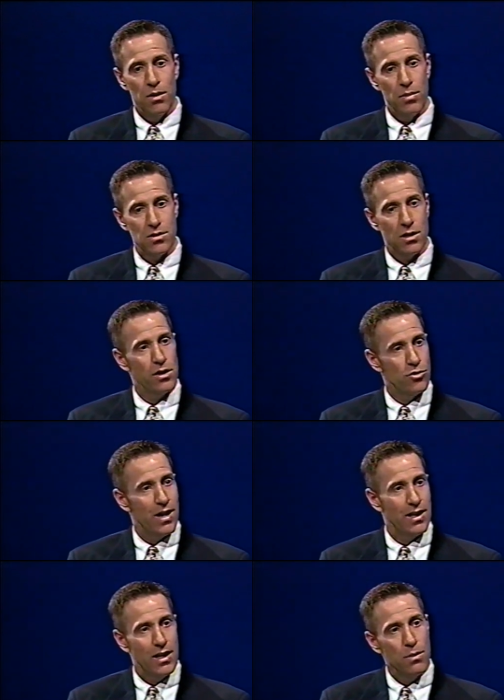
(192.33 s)
basically try
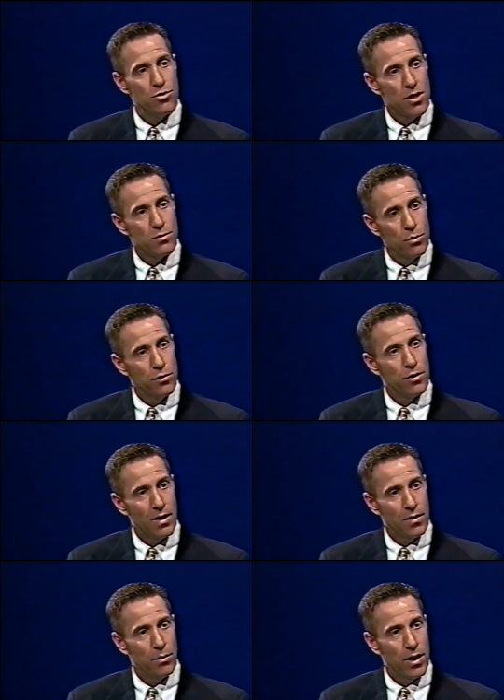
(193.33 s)
to keep ships moving
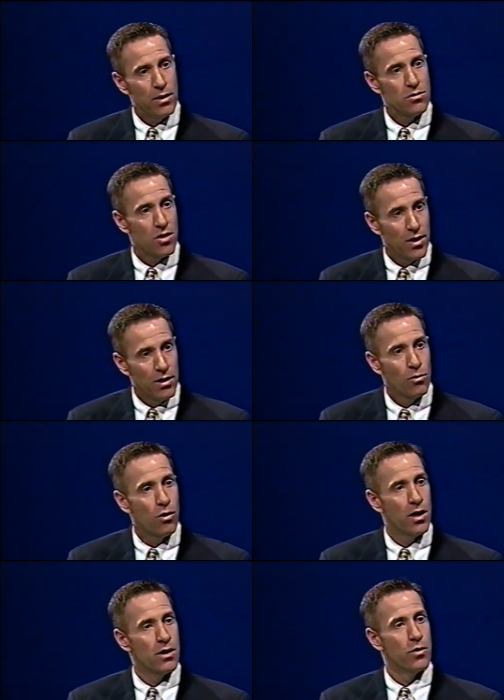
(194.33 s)
around the bay so they don't
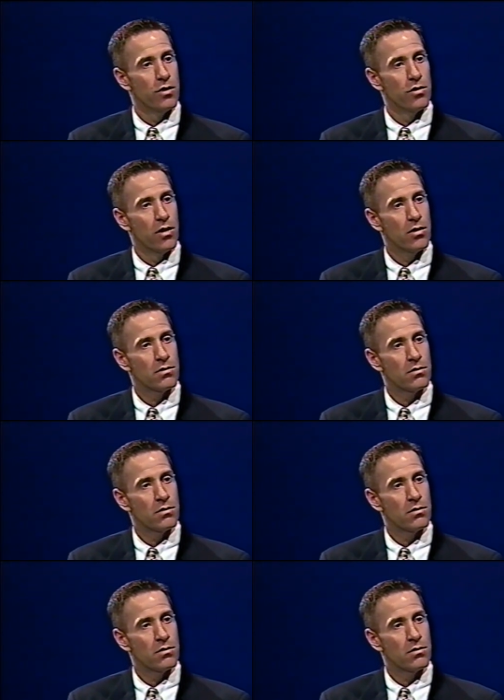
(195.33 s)
run into each other.